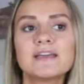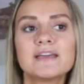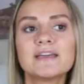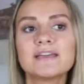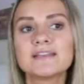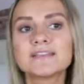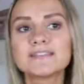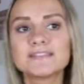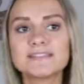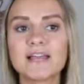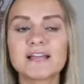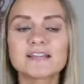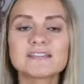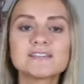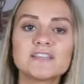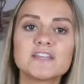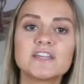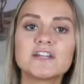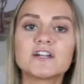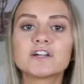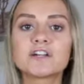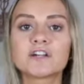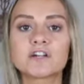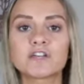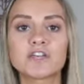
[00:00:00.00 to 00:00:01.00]

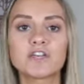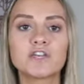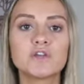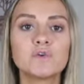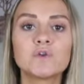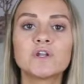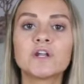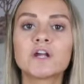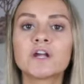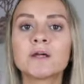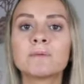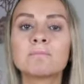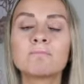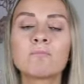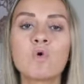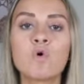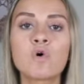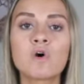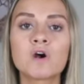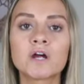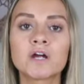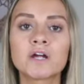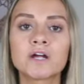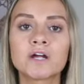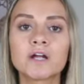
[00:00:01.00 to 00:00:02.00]
sexier, cuter,
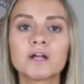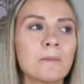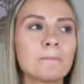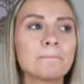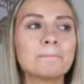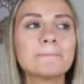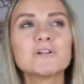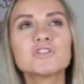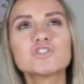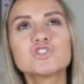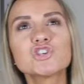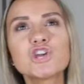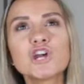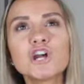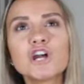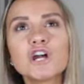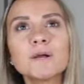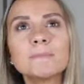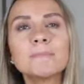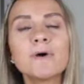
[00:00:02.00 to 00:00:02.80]
more mature,